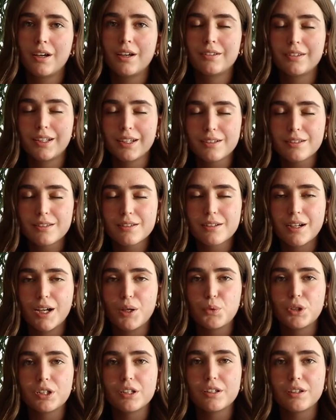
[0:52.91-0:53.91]
Next, I
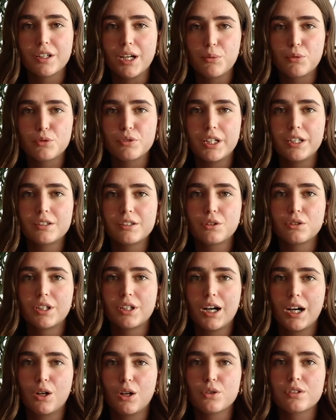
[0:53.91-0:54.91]
will elaborate on
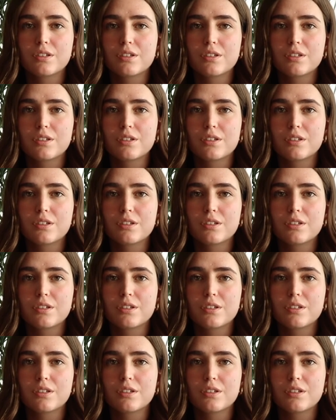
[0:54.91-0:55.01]
how the